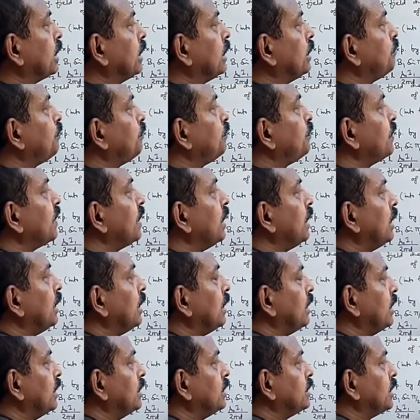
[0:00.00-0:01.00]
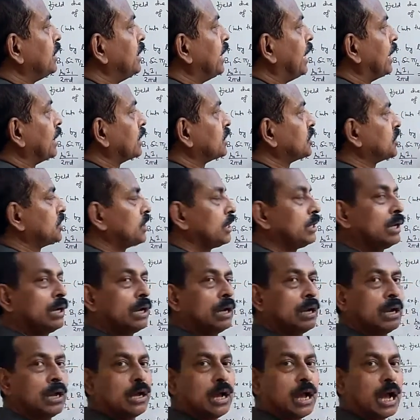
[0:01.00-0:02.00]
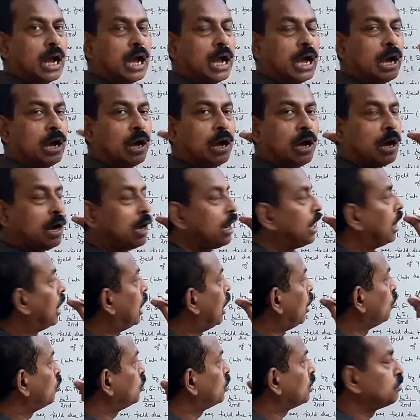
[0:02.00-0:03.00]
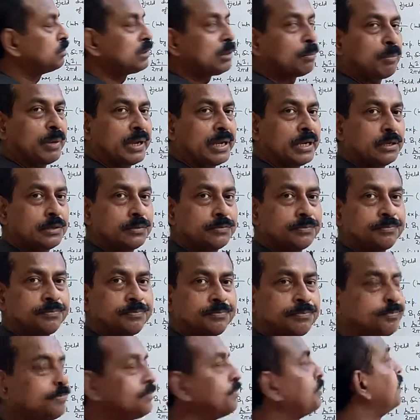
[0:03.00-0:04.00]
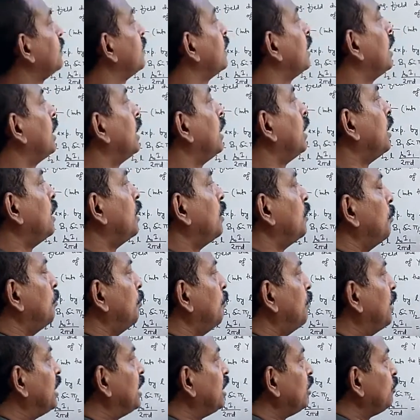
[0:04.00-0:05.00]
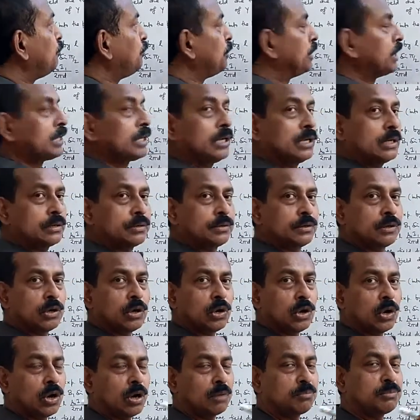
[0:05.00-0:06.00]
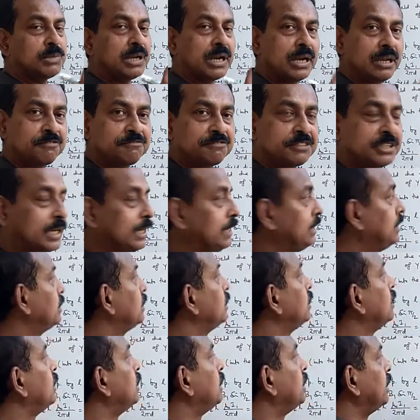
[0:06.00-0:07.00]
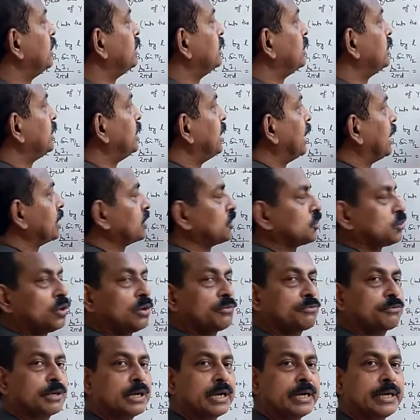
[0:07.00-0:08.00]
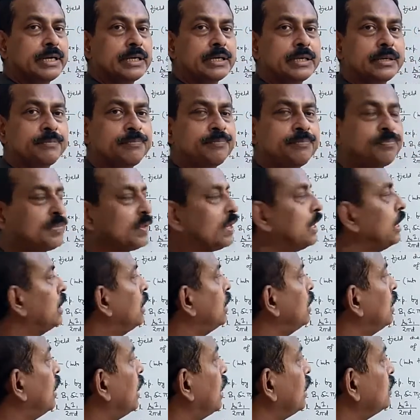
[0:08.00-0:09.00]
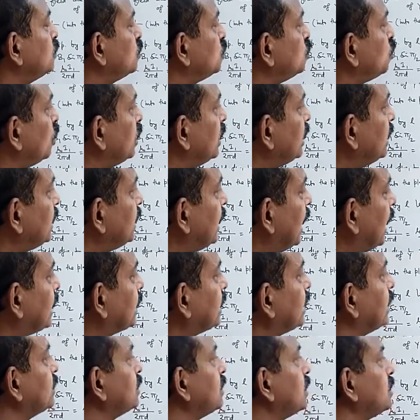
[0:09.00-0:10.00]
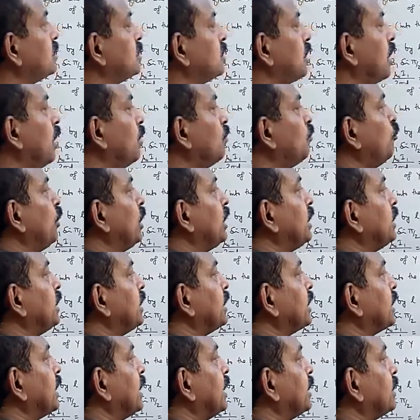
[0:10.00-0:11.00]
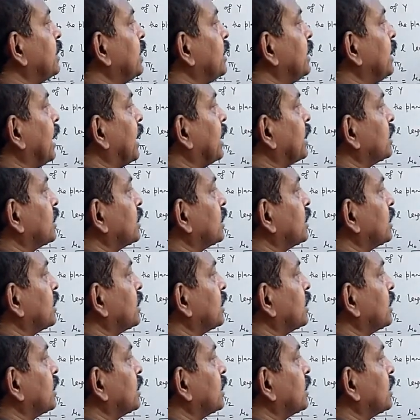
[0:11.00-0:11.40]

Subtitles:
in the direction out of the plane, middle finger of the left hand in the direction of current. So in that case, the thumb will indicate the direction